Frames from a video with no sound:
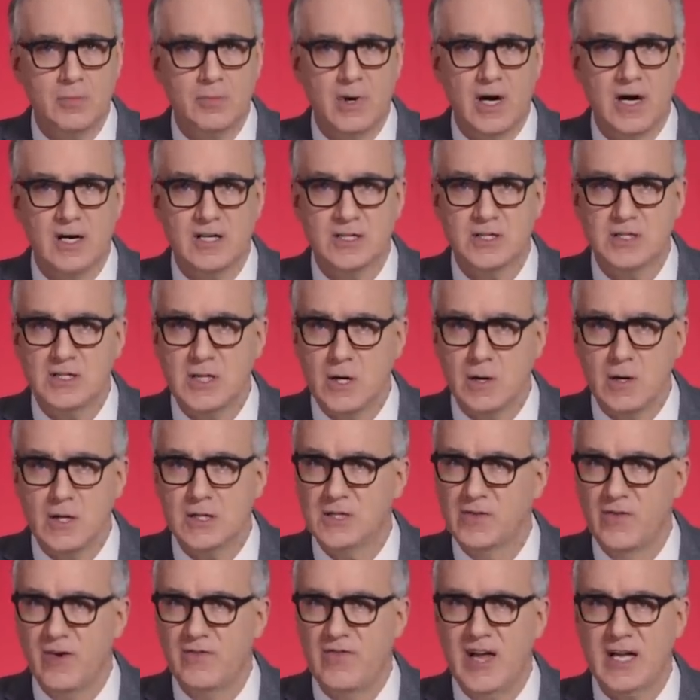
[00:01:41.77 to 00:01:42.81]
But in a
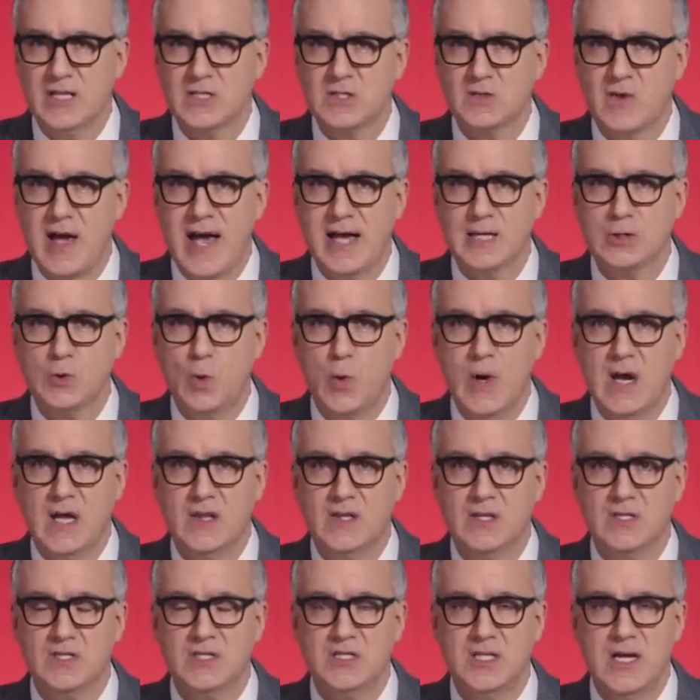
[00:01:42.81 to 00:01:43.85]
series of events last
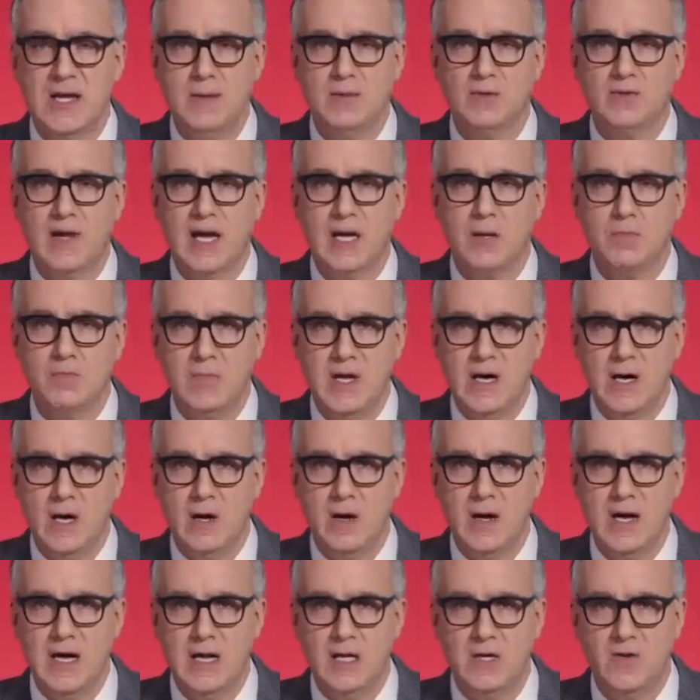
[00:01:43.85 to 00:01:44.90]
week that seemed like
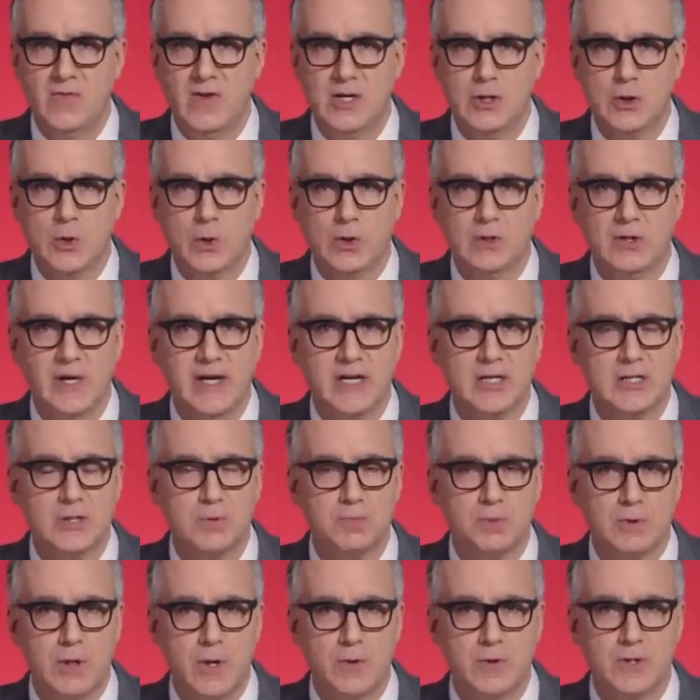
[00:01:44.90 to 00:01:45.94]
mere individual
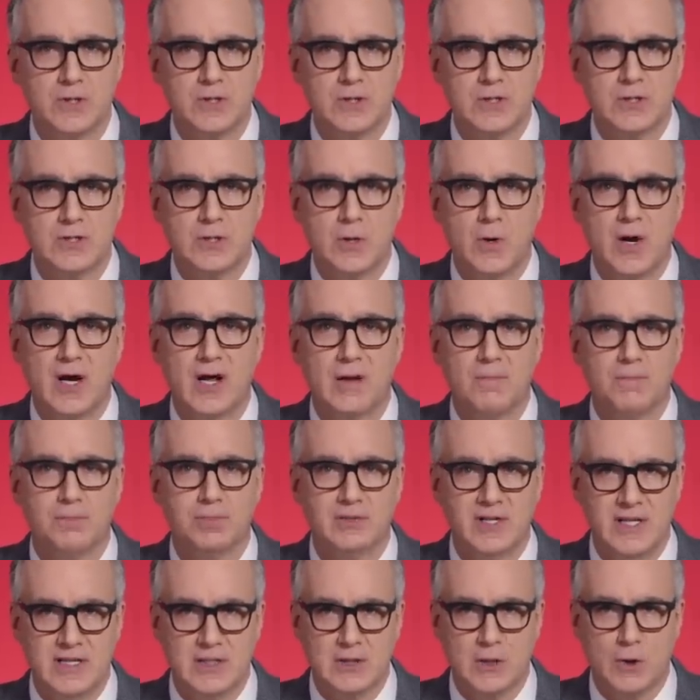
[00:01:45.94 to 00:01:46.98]
explosions during a
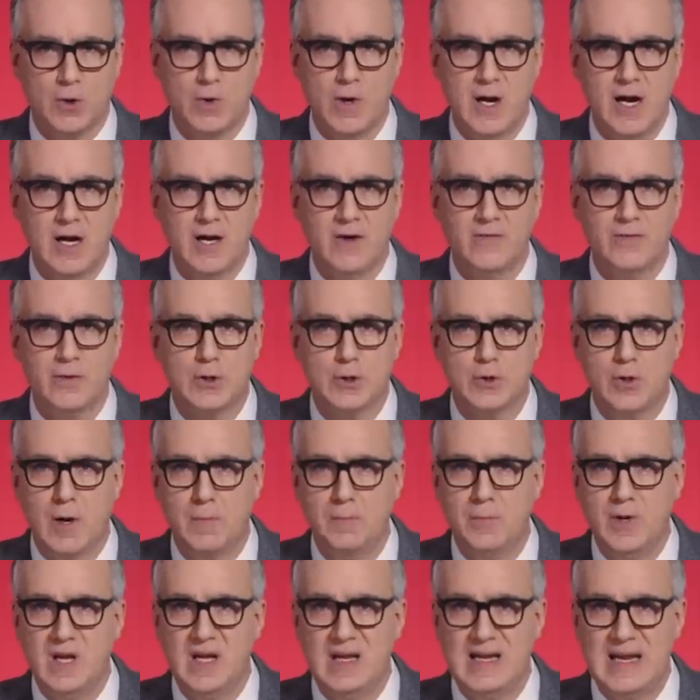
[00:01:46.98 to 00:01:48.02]
blitzkrieg of
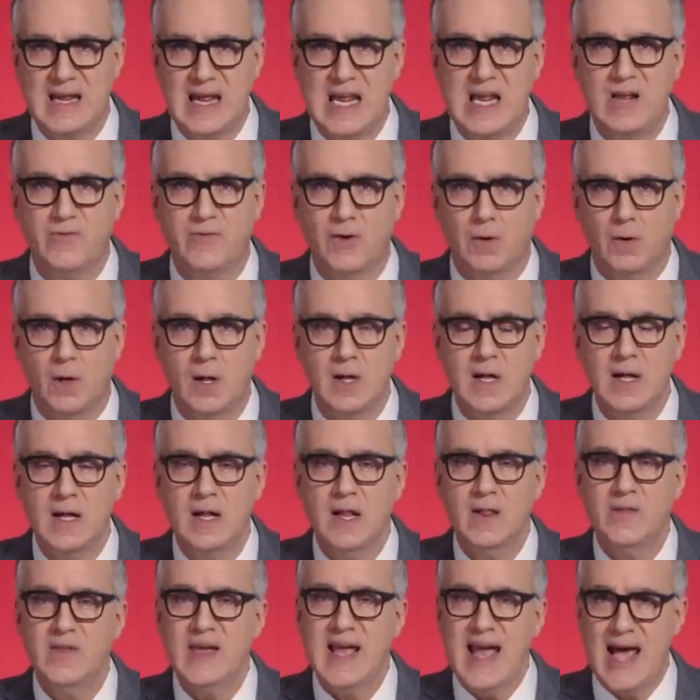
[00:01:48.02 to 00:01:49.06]
Trumpian evil,
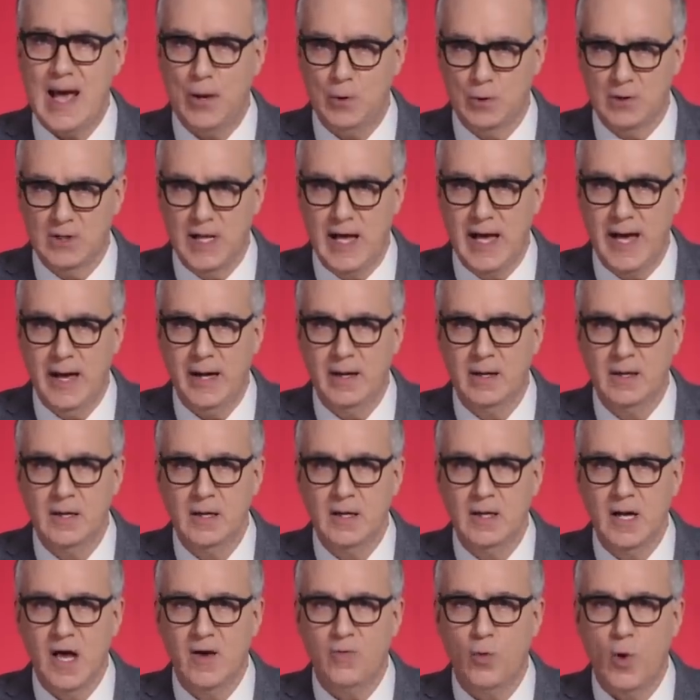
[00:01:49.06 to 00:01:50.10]
the outline
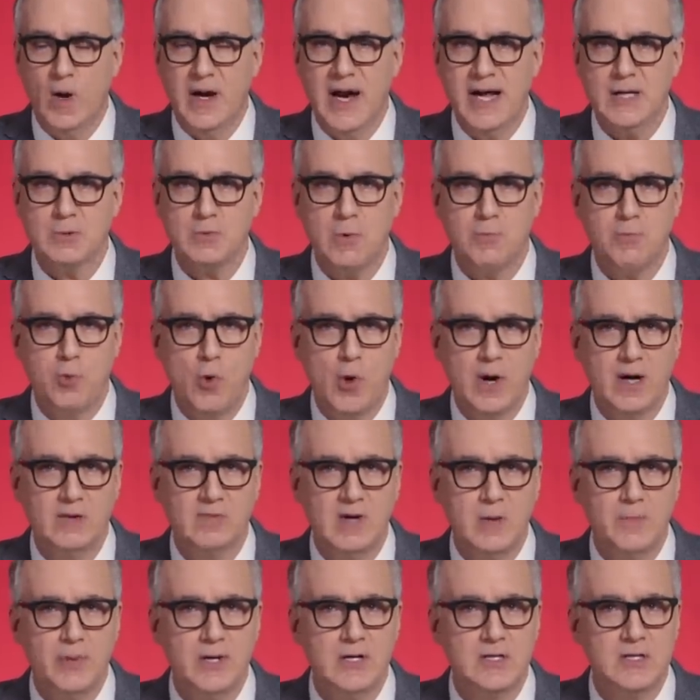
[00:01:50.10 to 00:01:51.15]
of what has
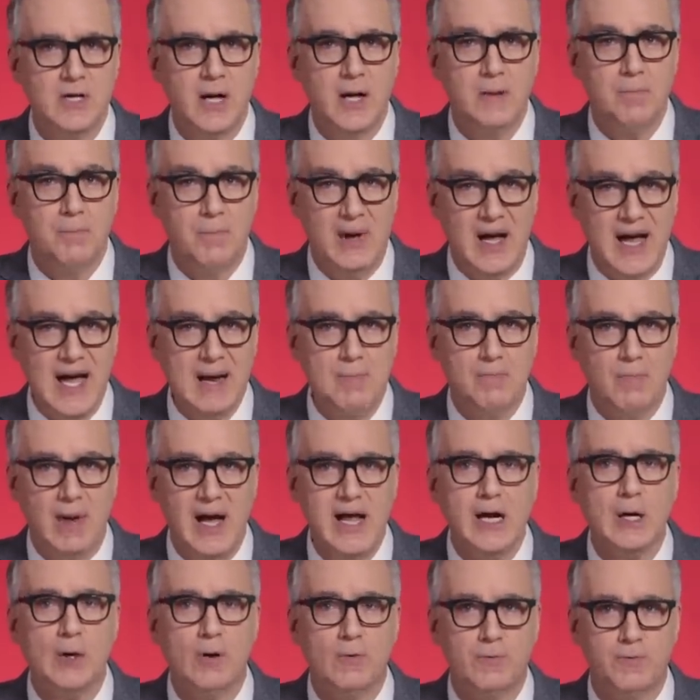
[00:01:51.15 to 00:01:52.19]
reportedly been done by
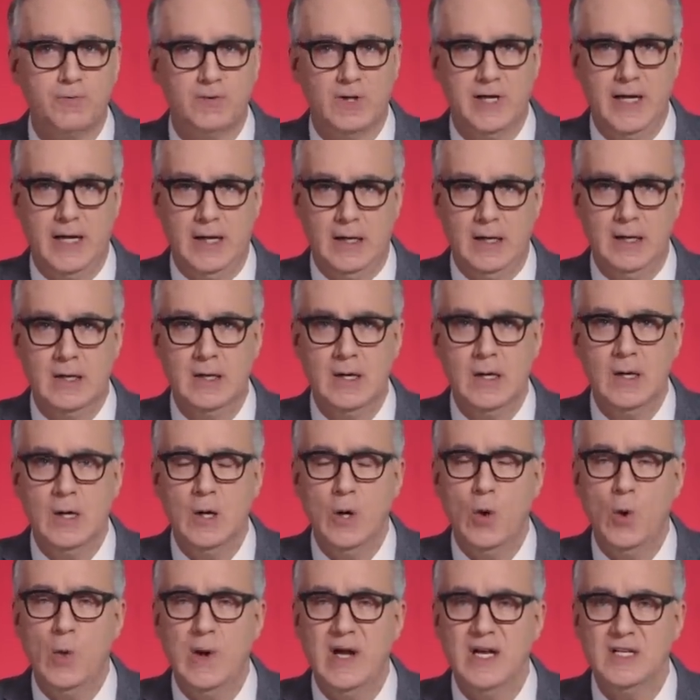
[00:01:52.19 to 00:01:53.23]
Michael Flynn,
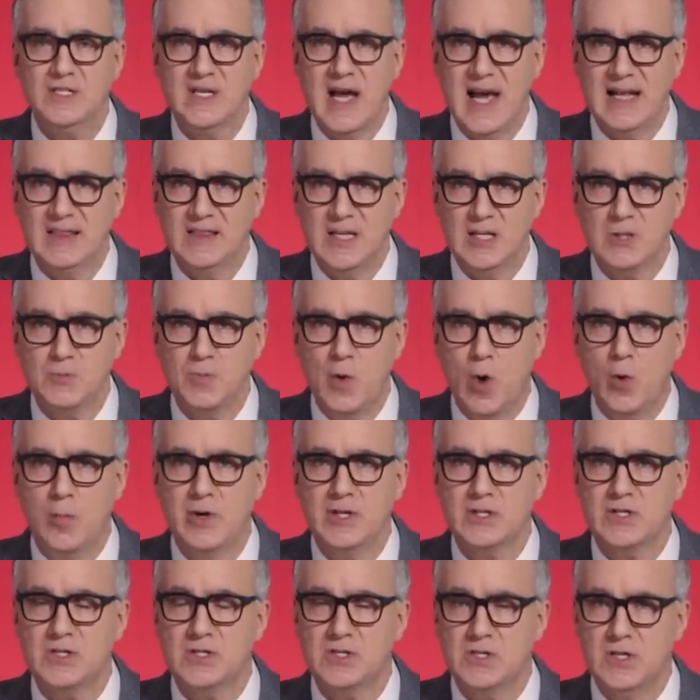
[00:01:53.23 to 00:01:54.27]
who is at this
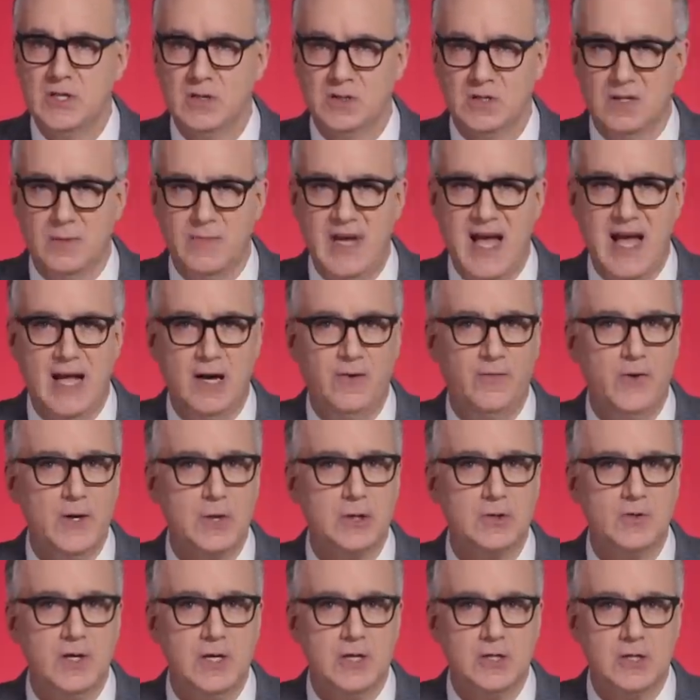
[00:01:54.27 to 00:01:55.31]
moment still the man
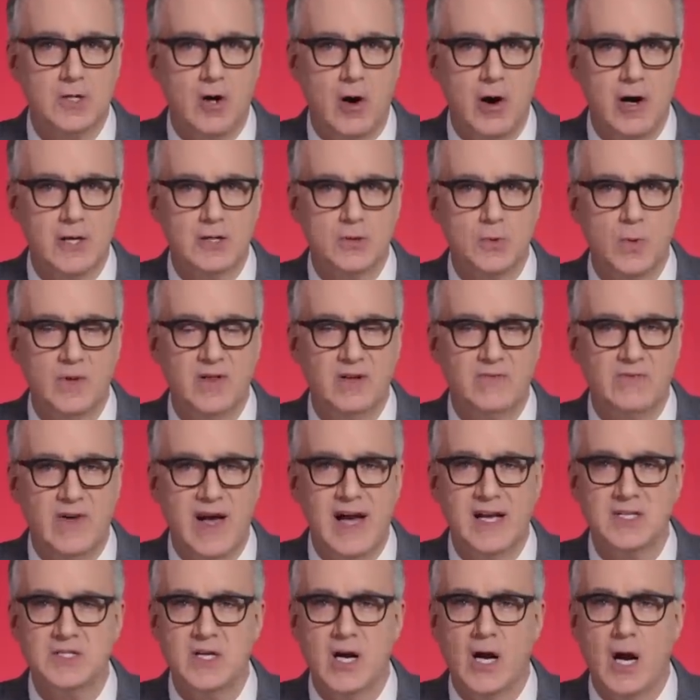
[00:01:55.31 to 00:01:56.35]
officially charged with
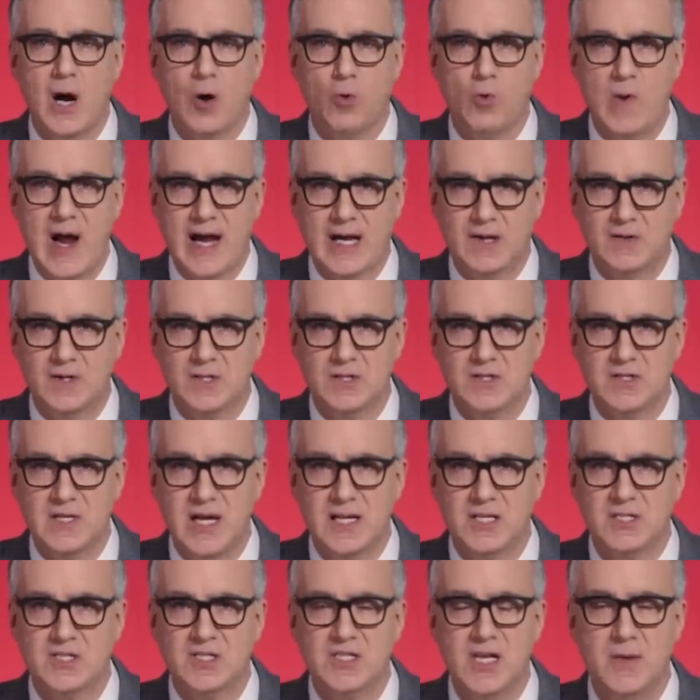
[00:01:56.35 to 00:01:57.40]
advising a reckless
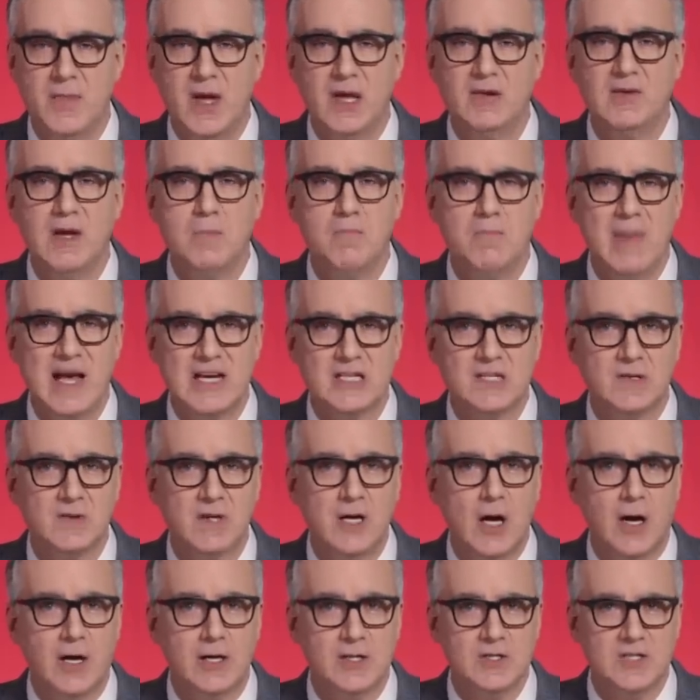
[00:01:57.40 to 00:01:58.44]
and seemingly
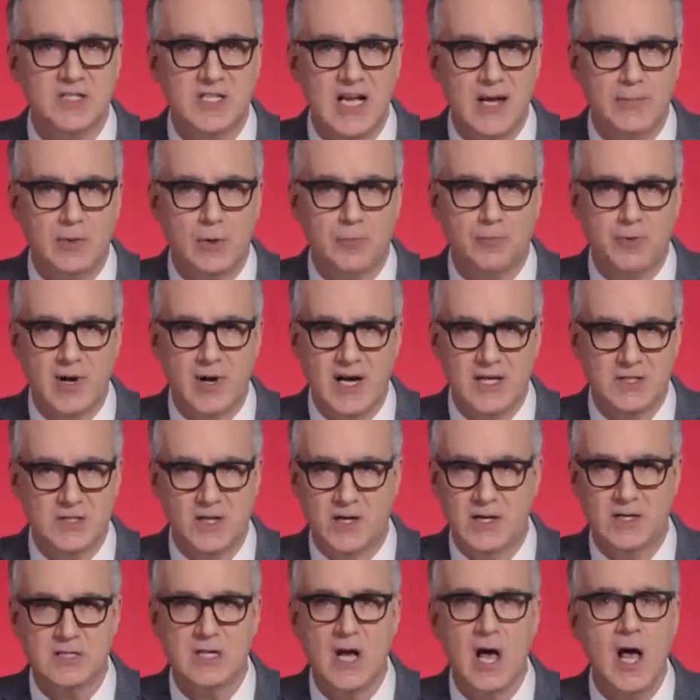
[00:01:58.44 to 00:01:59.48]
mentally unstable
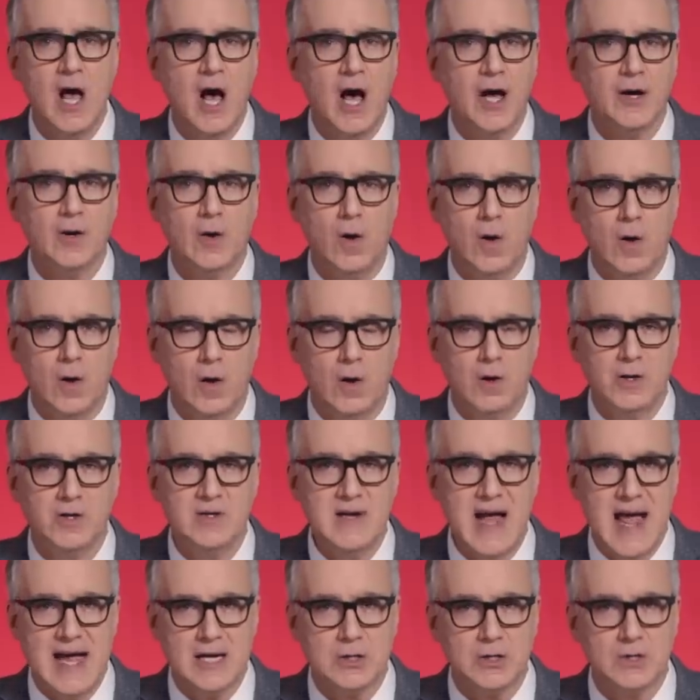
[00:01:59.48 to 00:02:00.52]
president on all
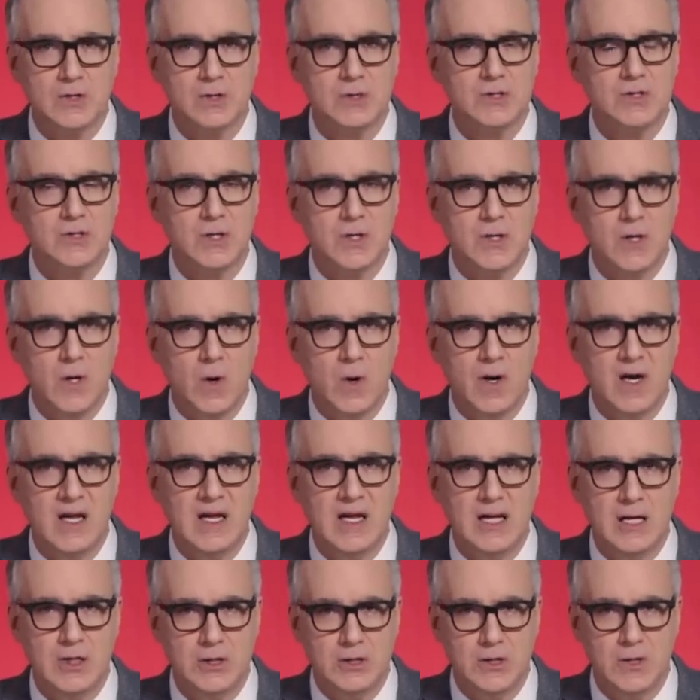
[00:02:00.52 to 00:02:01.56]
national
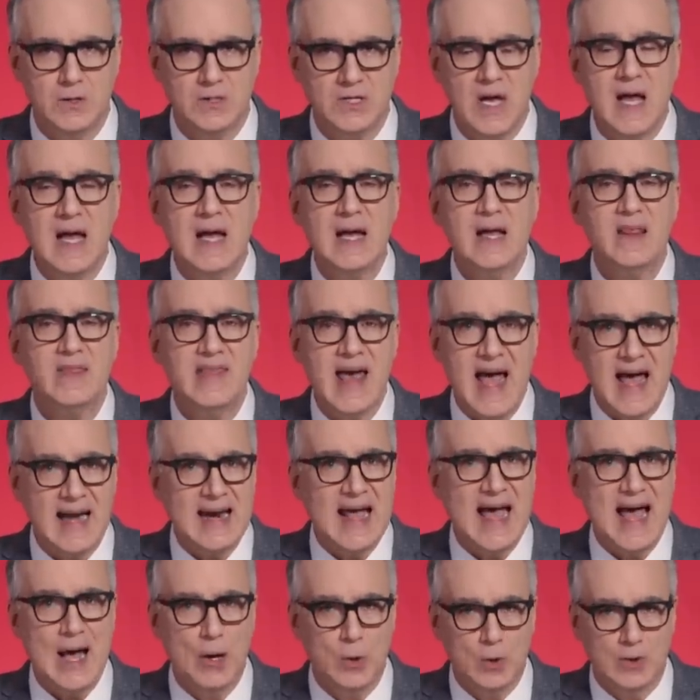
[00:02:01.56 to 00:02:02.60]
security issues,
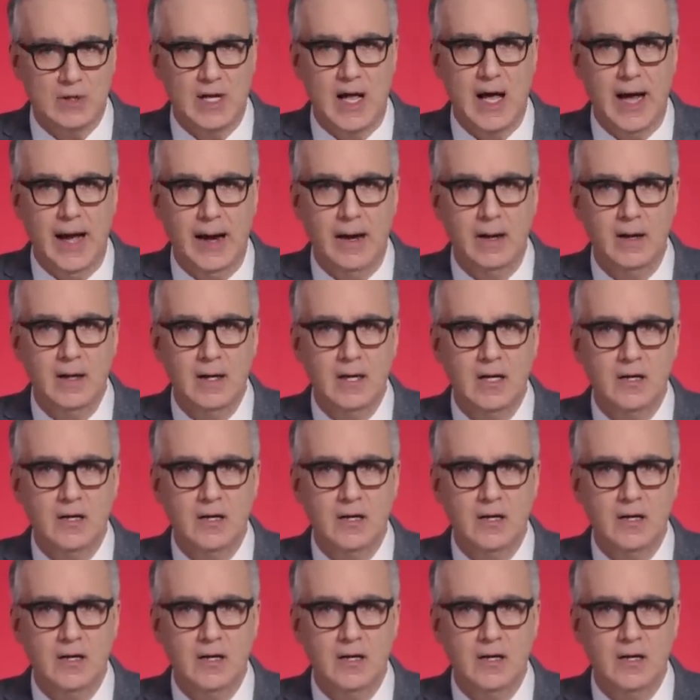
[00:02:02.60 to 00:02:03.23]
that outline